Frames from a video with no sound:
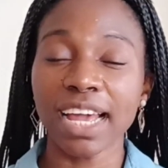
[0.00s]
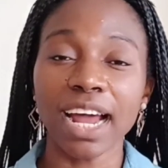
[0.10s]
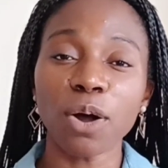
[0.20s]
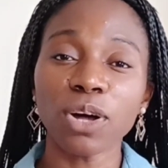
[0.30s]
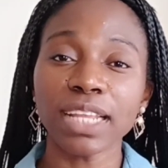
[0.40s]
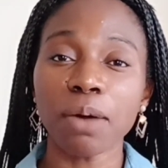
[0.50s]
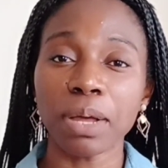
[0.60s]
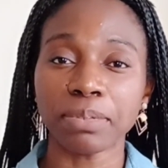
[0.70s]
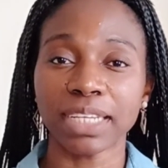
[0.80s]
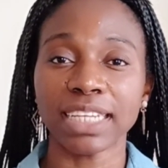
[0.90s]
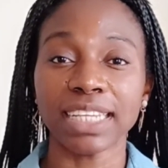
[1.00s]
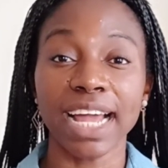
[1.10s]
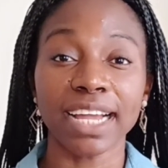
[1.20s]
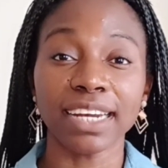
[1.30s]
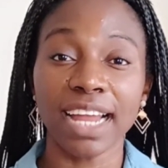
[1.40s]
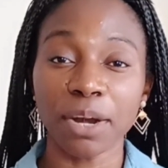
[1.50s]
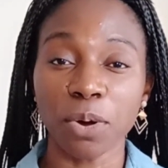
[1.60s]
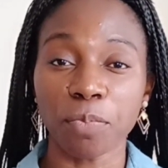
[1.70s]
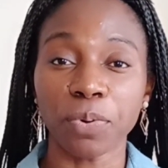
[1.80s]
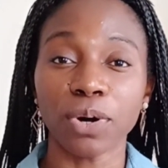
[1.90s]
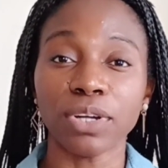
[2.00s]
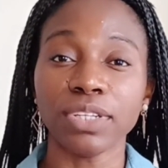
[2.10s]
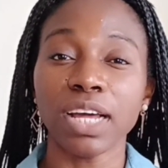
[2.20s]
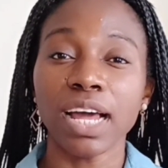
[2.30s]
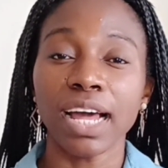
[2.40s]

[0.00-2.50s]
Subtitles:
There are other websites like Learn Upon,